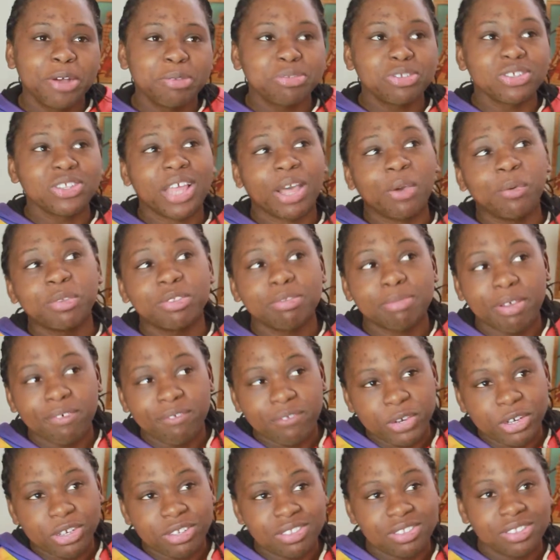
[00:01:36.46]
so that was my
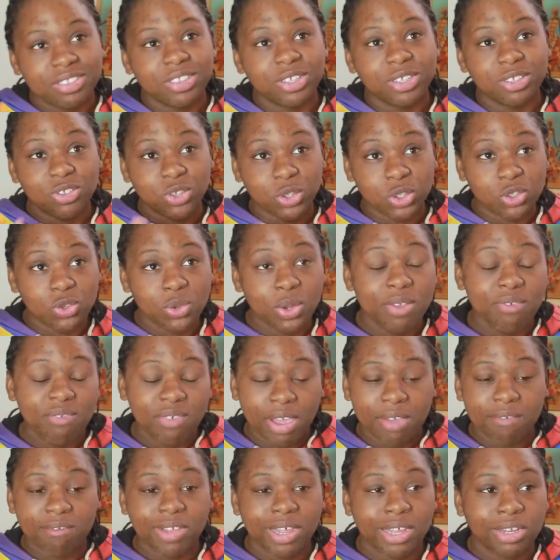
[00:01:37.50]
first, so
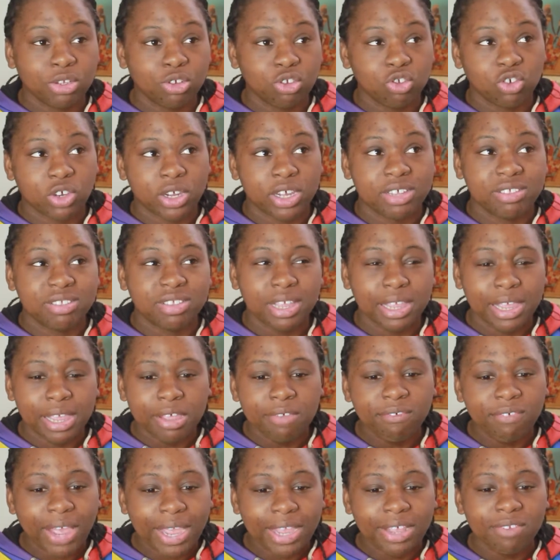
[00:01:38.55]
$25 dress.
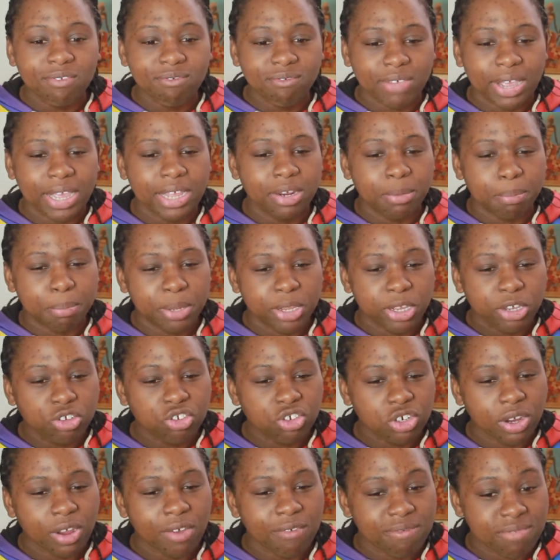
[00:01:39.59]
If I can find a
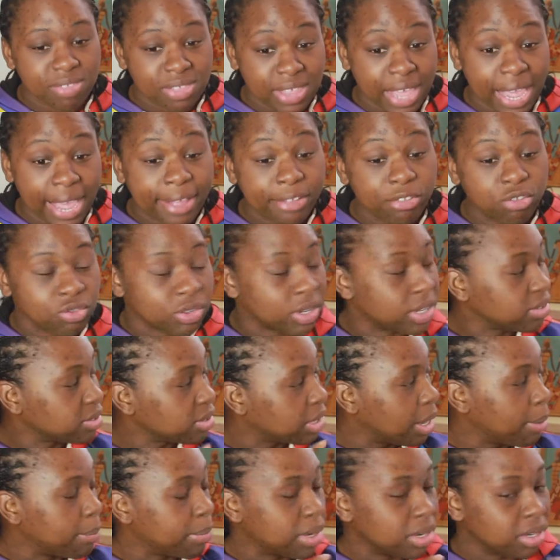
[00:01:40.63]
picture of that dress,
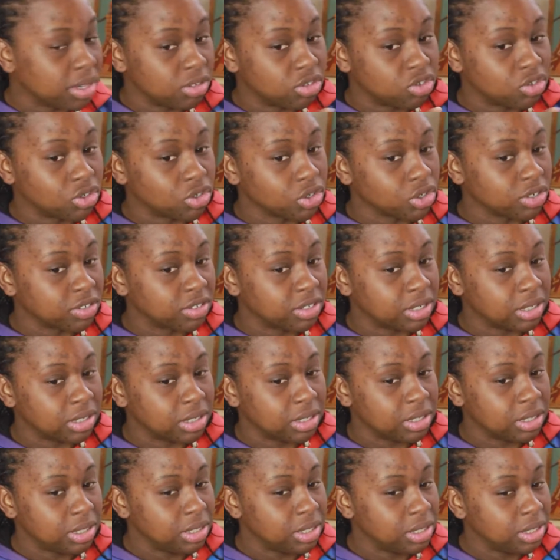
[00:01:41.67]
I'm going to insert
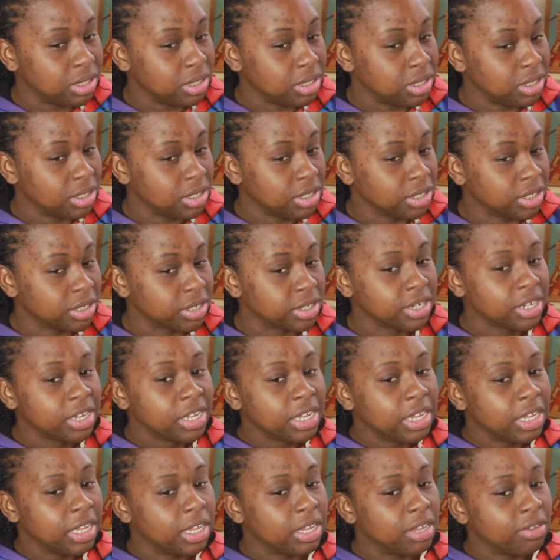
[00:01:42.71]
it here.
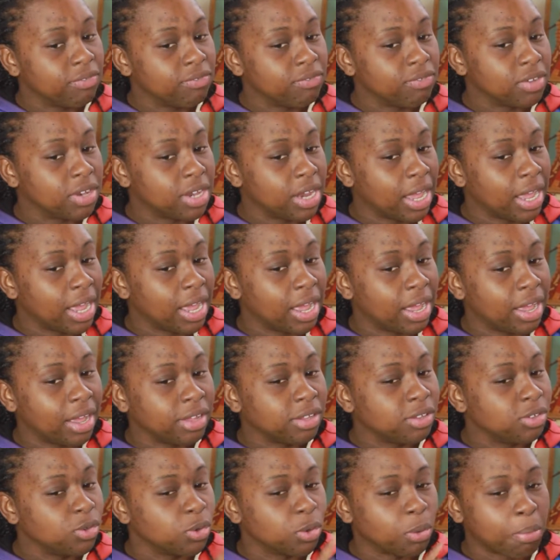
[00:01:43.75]
If
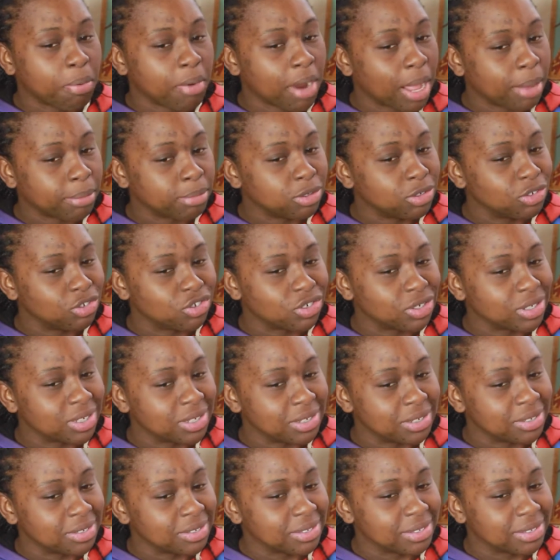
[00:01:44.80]
not, you'll probably
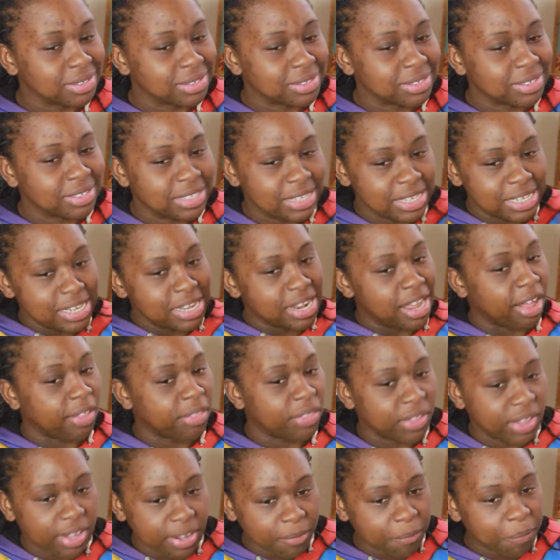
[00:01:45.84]
just see
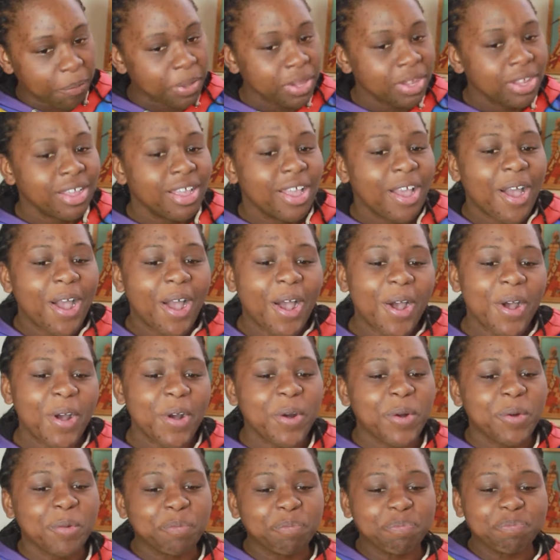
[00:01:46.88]
nothing.
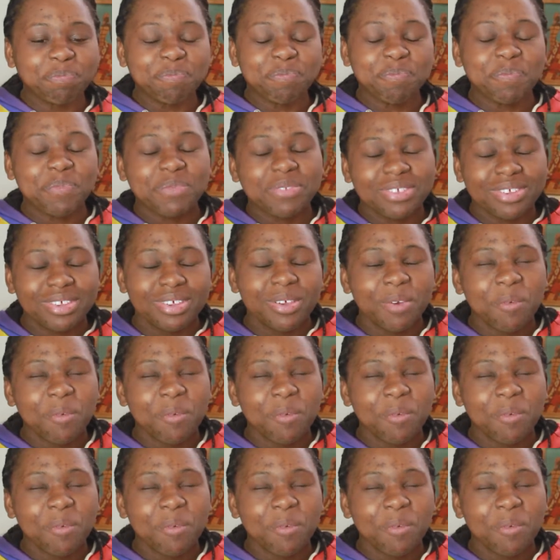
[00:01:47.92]
But